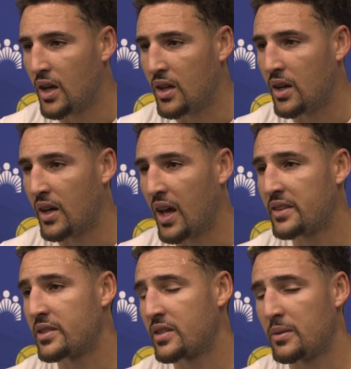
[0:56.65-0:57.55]
And
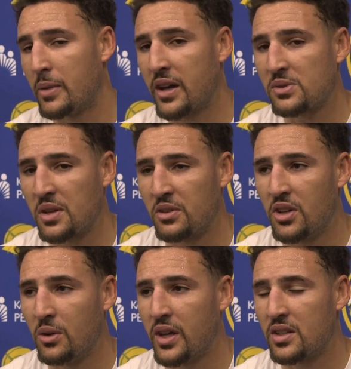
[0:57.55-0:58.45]
Anta is going to match whatever
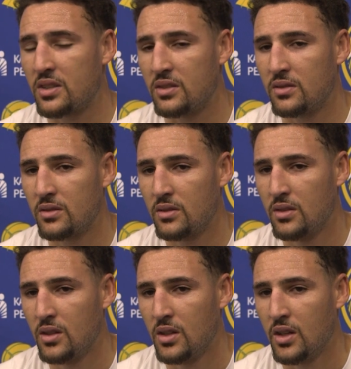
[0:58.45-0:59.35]
donation
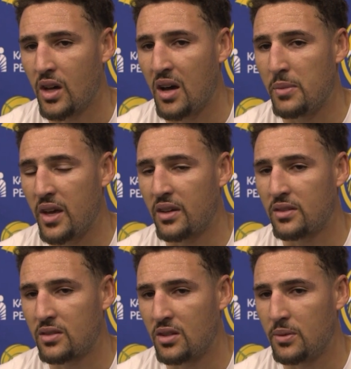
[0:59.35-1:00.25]
I make
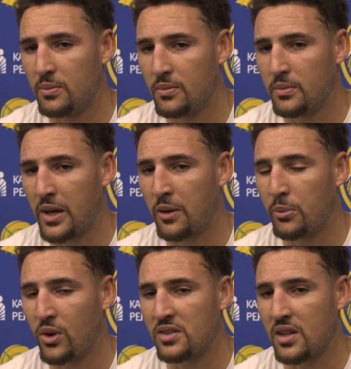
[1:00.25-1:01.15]
to the amount
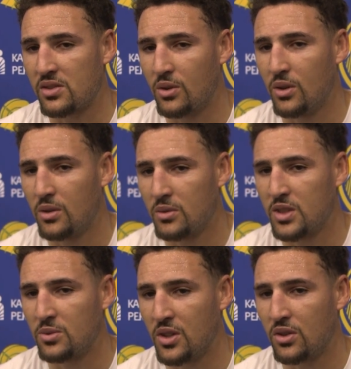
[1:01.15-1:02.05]
of points I score,
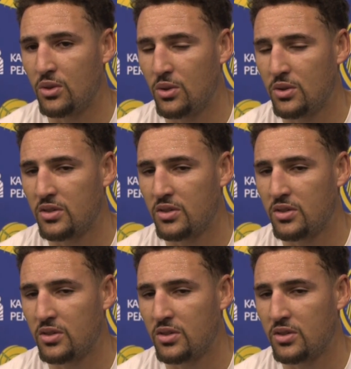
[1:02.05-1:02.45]
which is really cool.